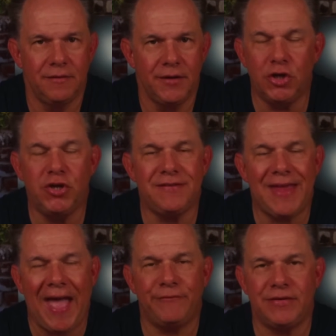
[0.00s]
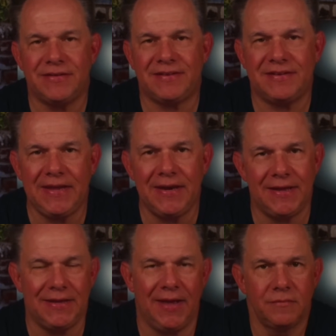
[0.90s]
You just haven't seen
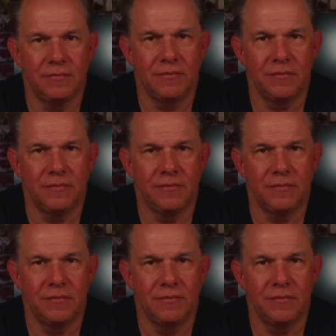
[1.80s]
it yet.